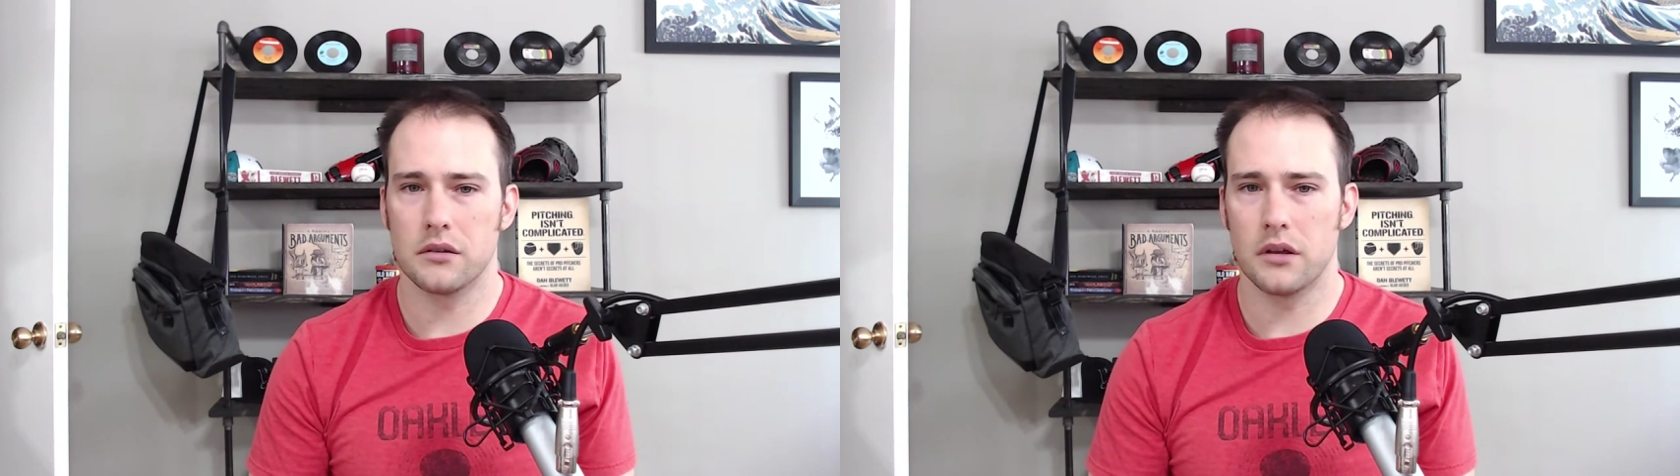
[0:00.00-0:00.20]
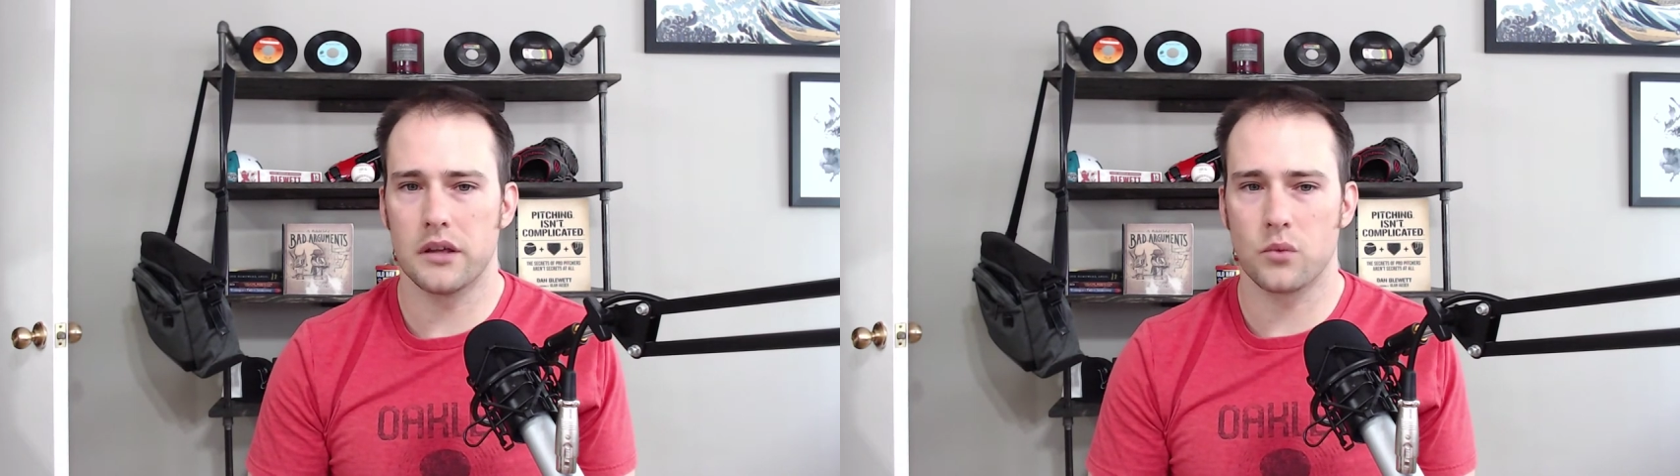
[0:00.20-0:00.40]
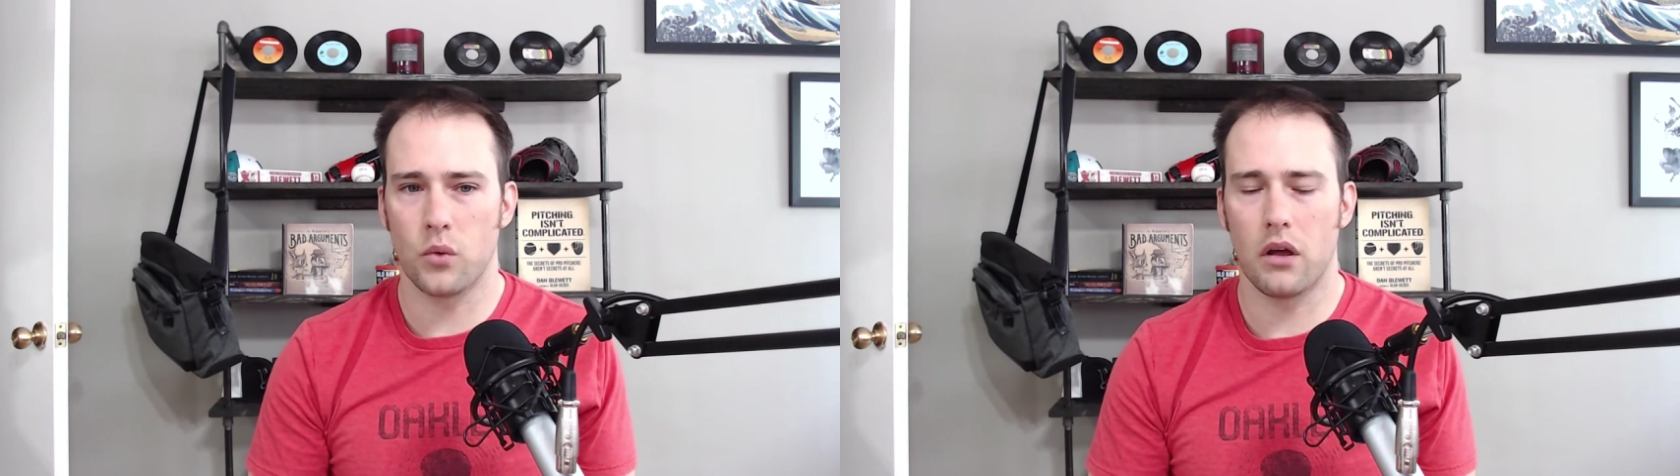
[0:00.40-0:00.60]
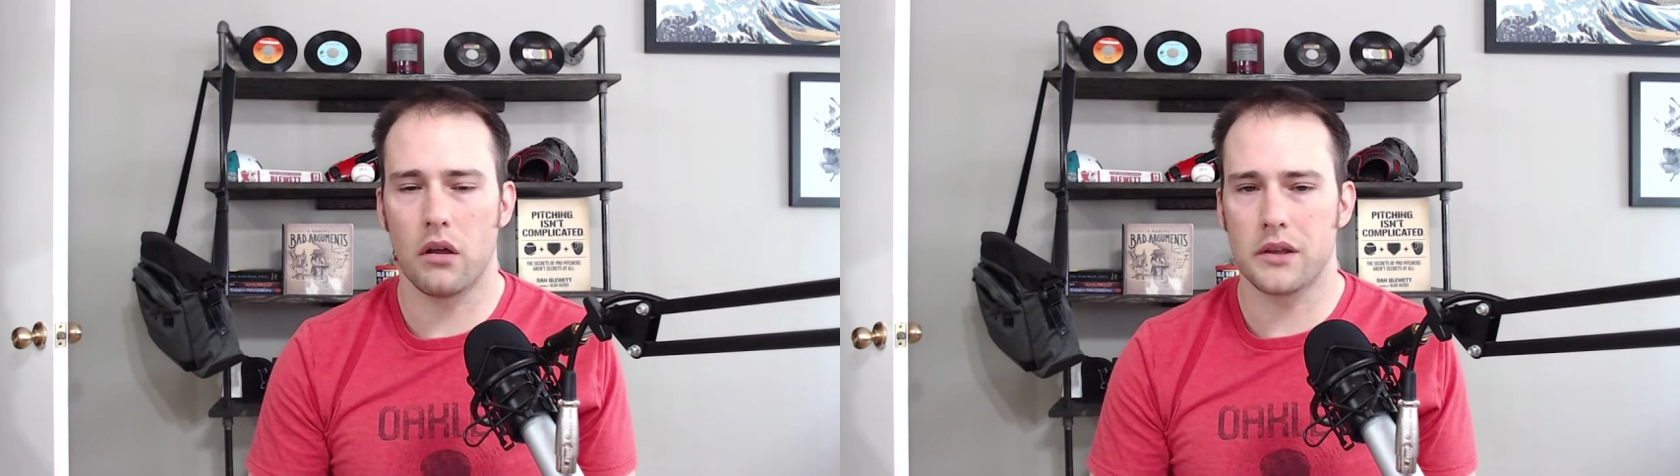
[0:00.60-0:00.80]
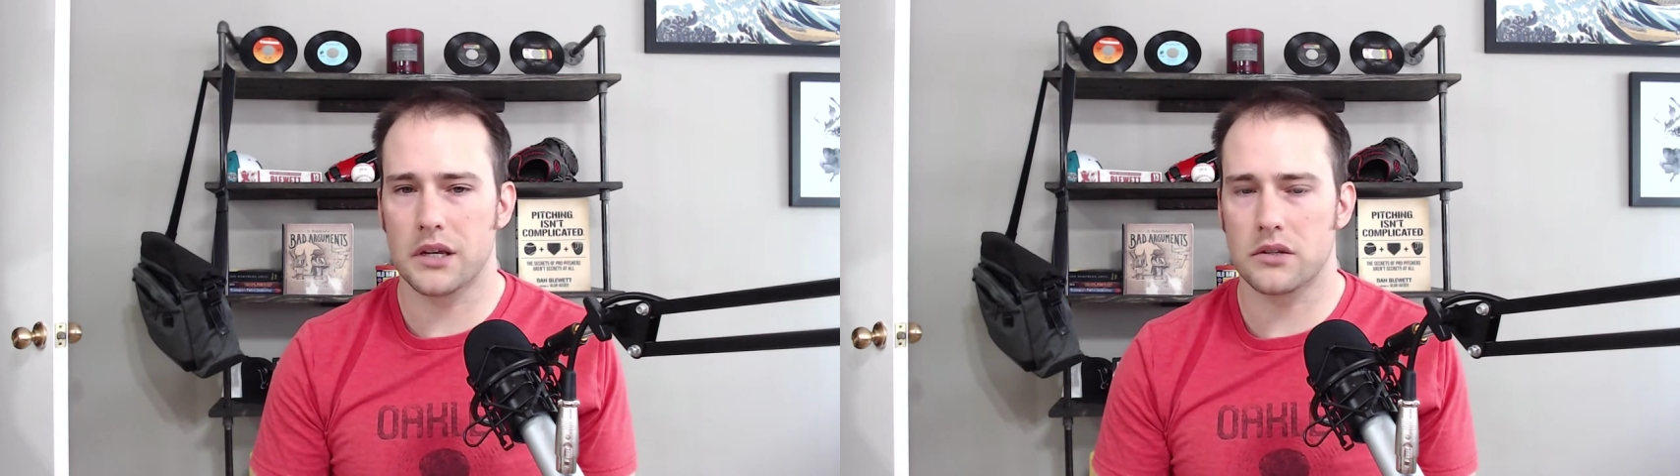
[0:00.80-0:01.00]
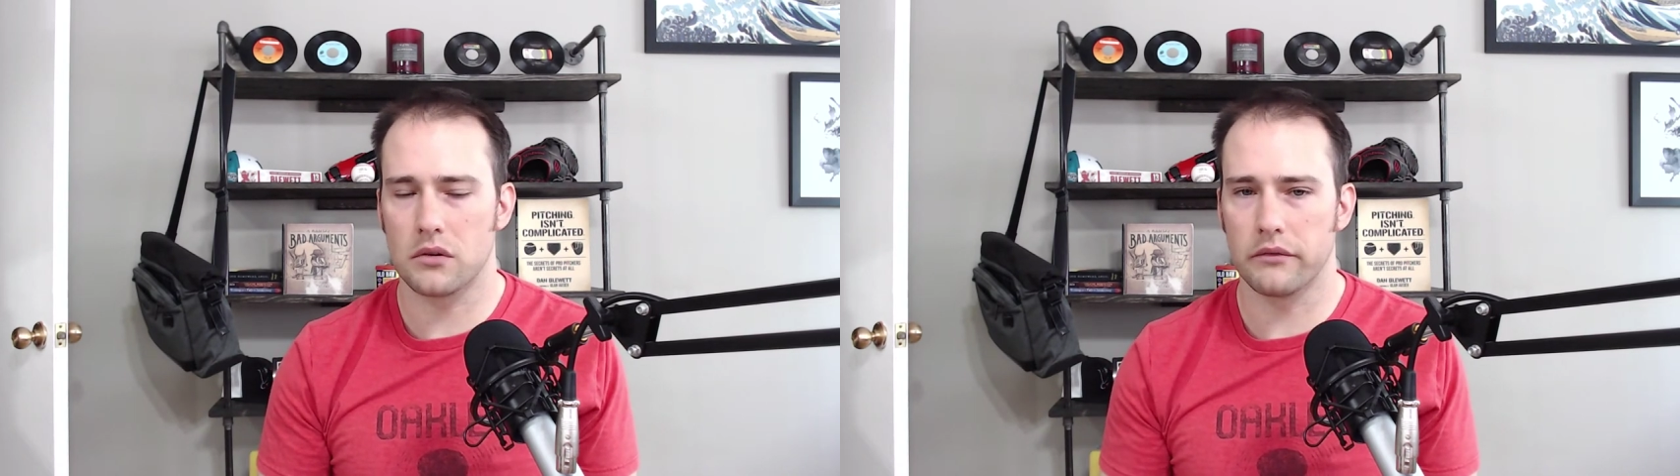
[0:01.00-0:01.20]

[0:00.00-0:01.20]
as well as I sort of